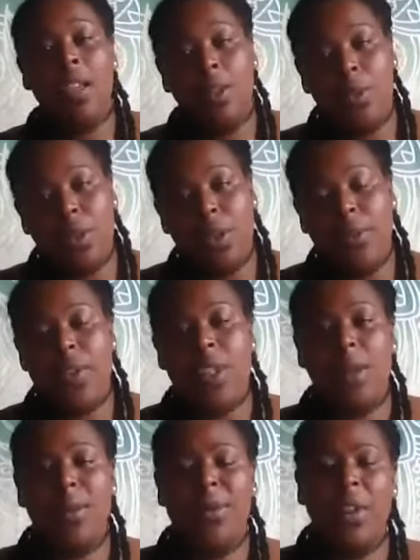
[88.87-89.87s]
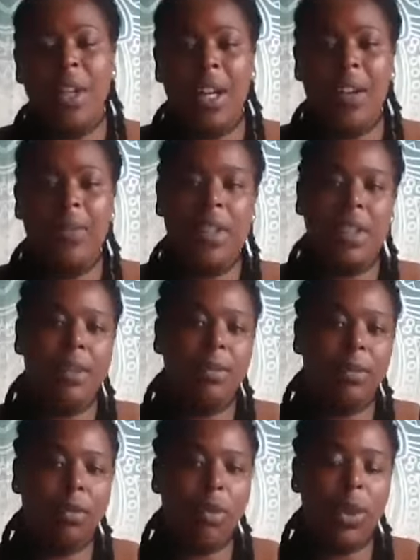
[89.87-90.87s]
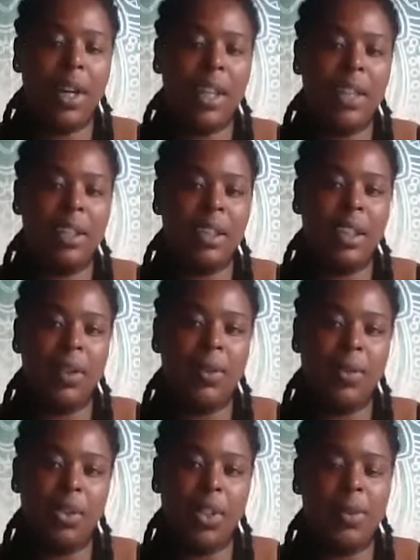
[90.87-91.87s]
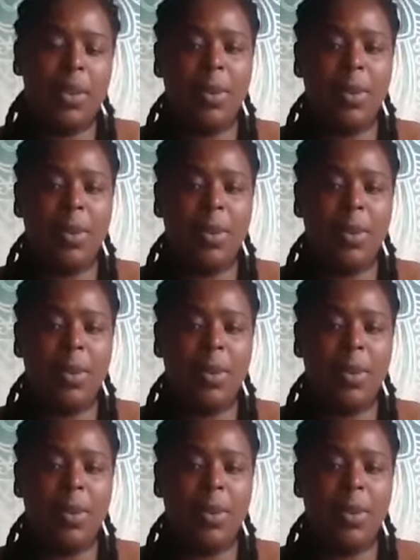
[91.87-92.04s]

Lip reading: And also for some of you are having some quite in-depth dreams.